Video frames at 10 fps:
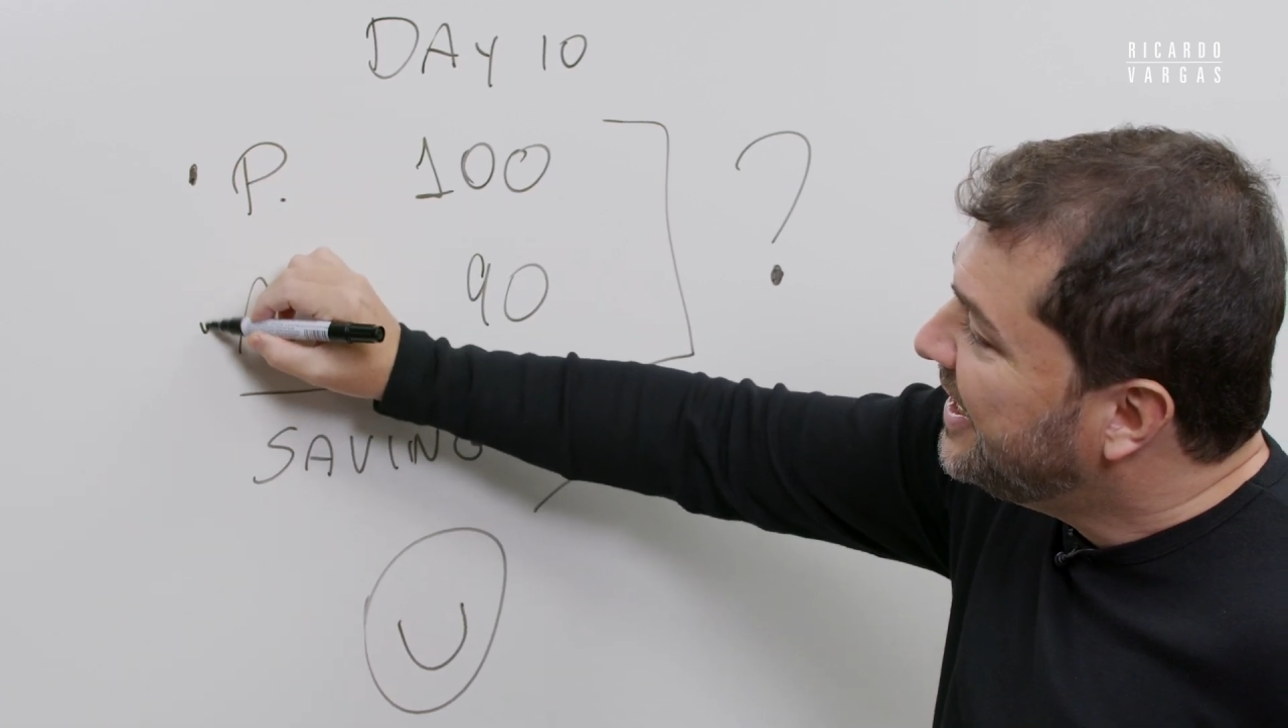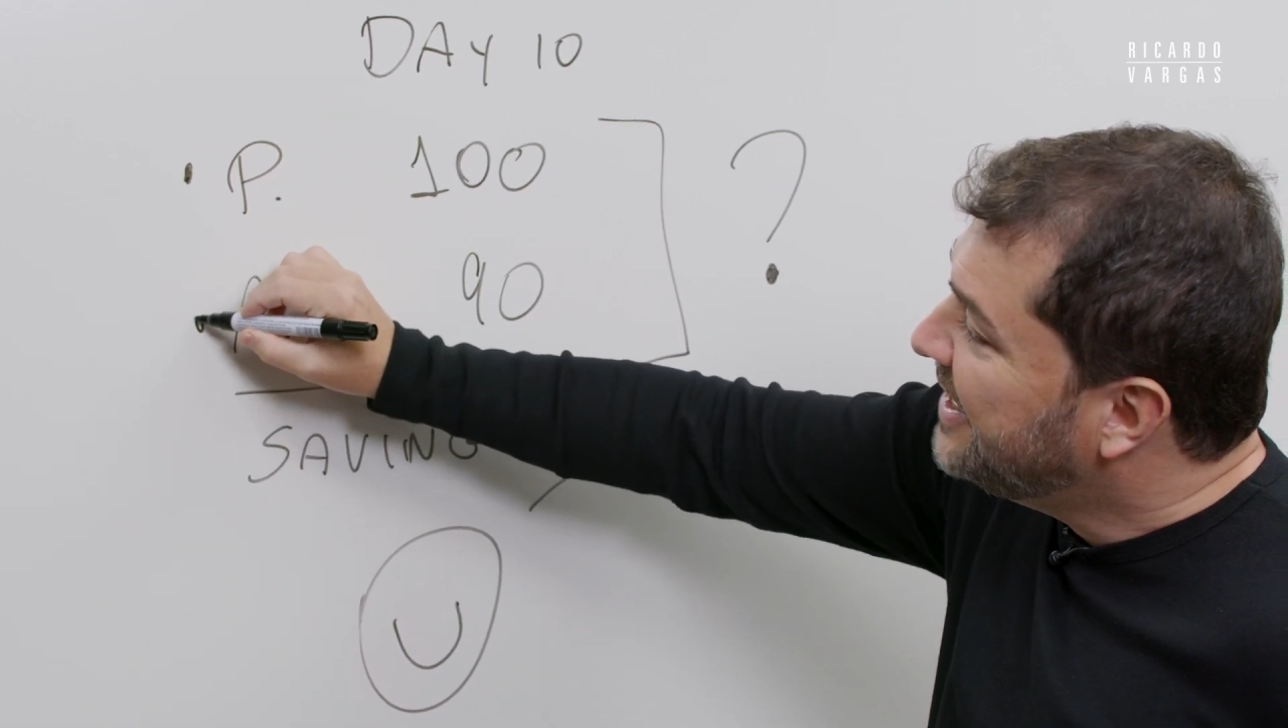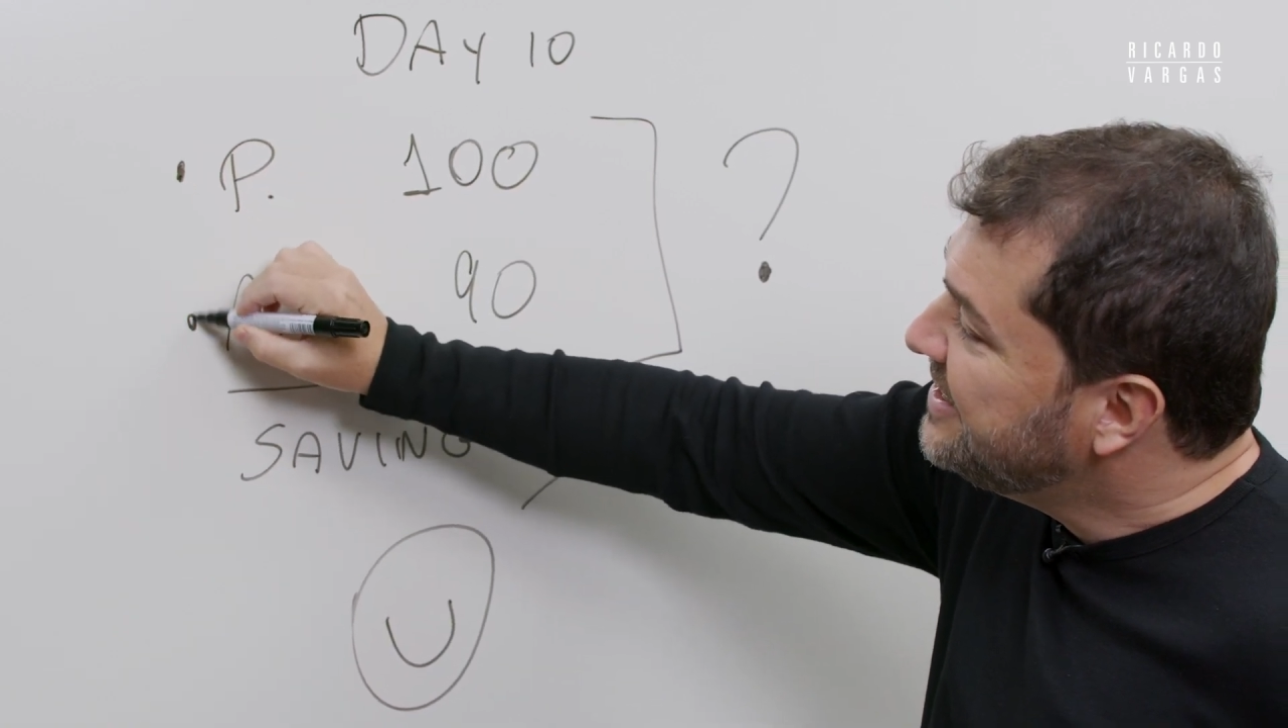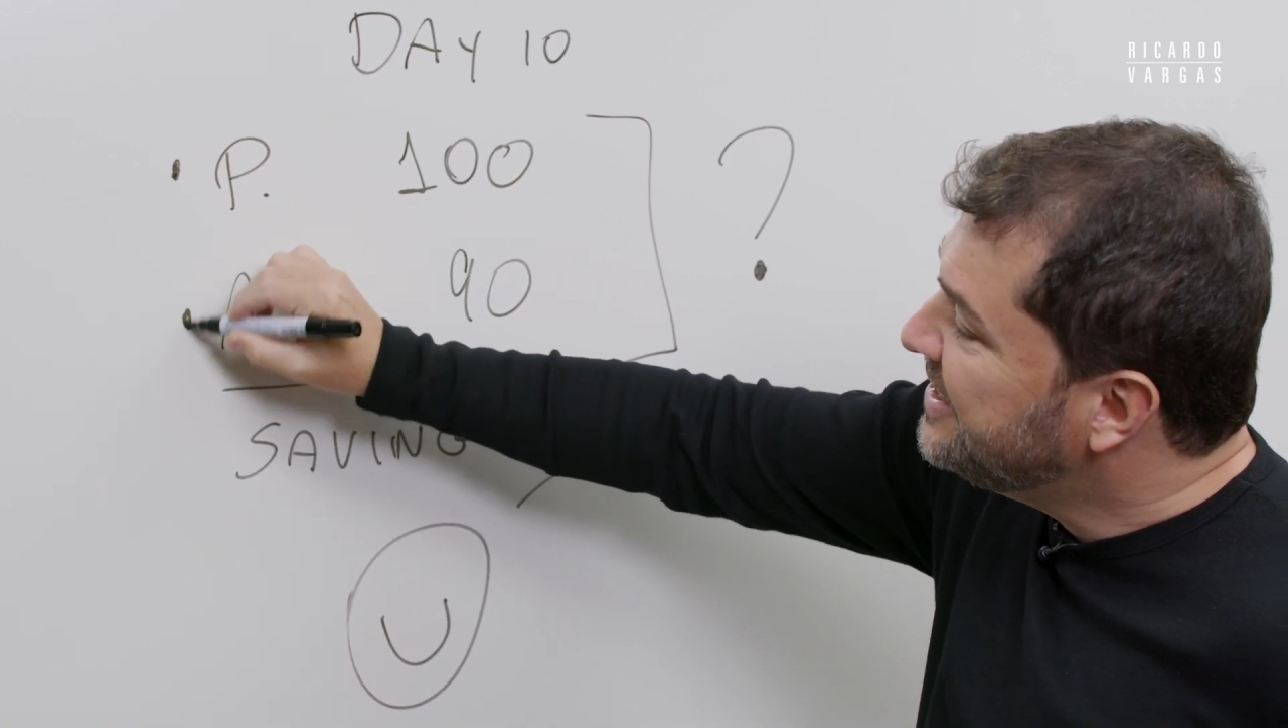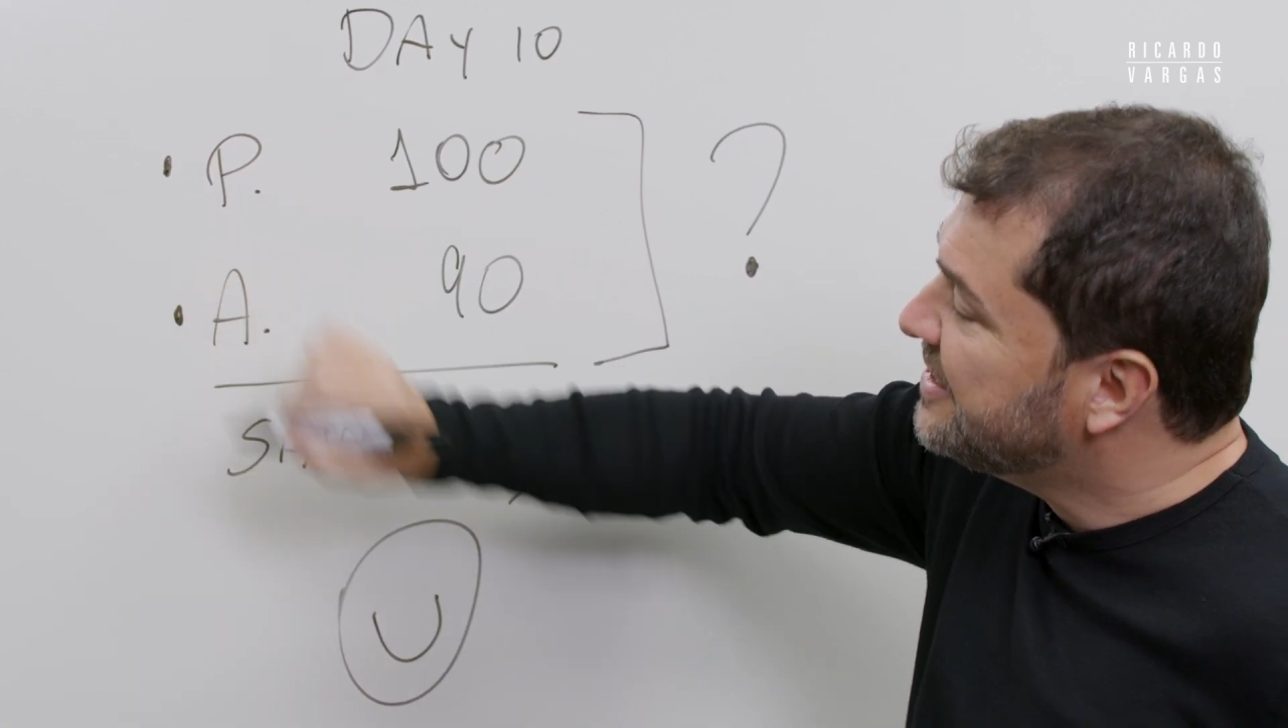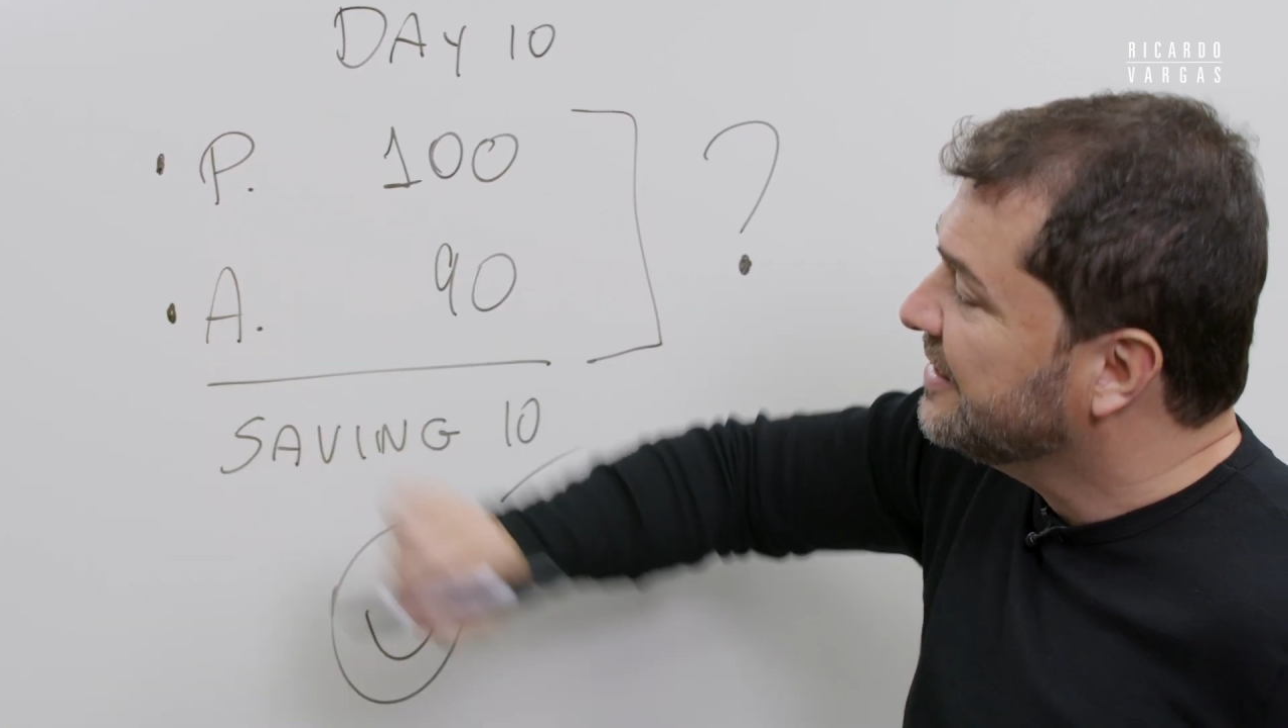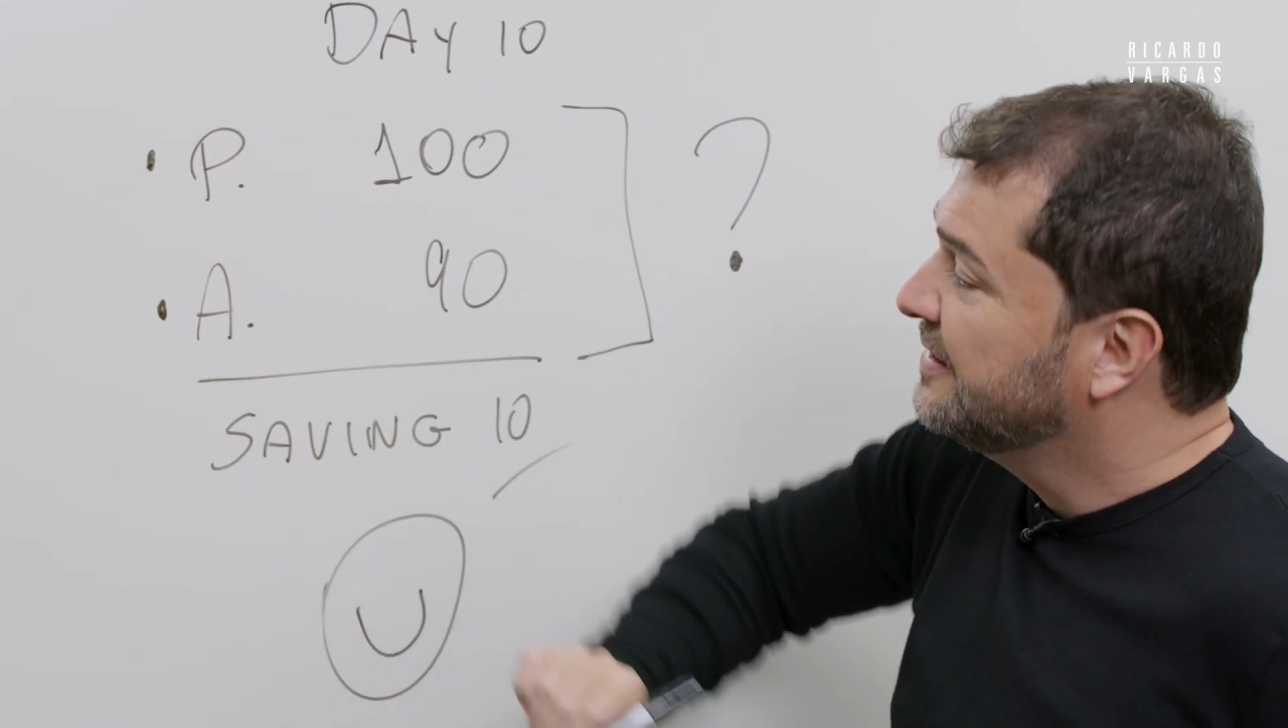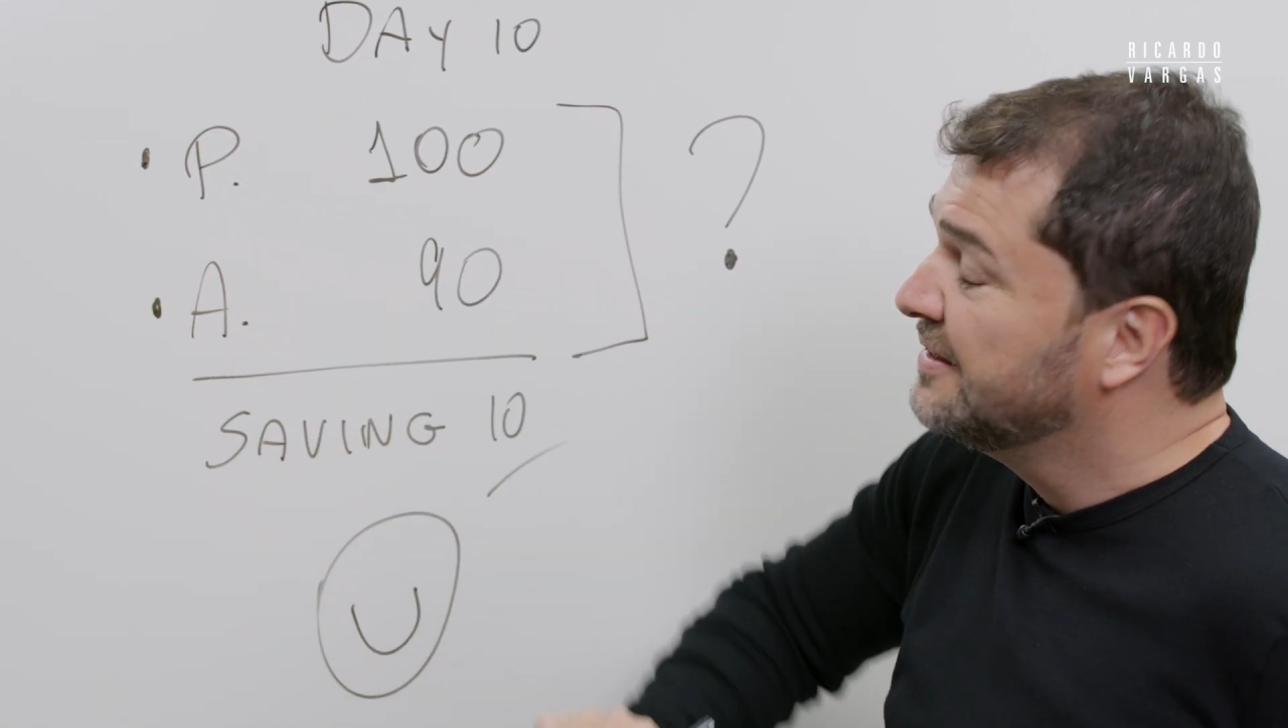and here.